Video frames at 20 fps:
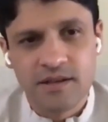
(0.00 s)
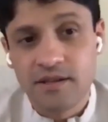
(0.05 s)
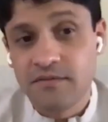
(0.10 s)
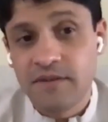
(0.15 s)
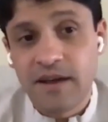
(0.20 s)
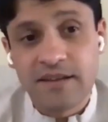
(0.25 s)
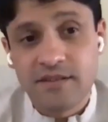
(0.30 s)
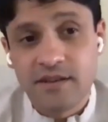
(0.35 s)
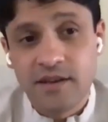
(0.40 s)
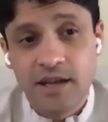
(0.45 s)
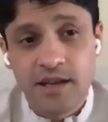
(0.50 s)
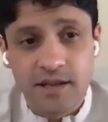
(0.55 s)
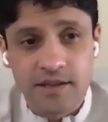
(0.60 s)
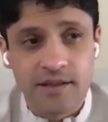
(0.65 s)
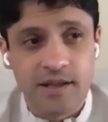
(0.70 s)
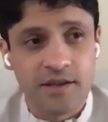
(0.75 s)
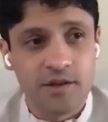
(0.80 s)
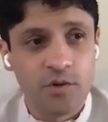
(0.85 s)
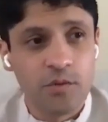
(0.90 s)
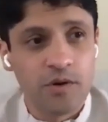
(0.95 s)
It's
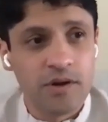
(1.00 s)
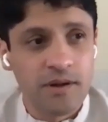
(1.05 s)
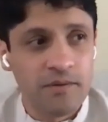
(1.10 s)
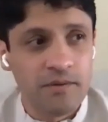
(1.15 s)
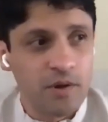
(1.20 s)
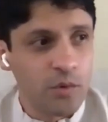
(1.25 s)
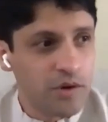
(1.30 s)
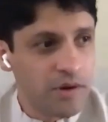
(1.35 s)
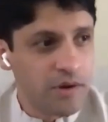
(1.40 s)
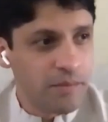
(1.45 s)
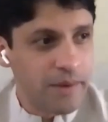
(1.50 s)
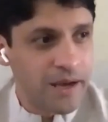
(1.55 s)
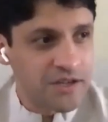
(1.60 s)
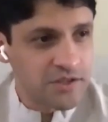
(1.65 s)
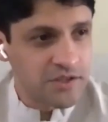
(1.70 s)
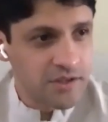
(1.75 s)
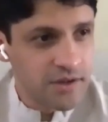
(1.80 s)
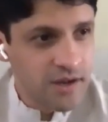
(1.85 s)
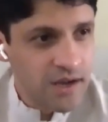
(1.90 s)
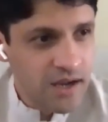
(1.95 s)
fascinating that you would
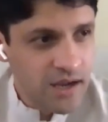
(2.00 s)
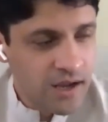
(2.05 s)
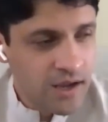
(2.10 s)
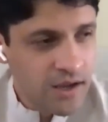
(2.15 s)
imagine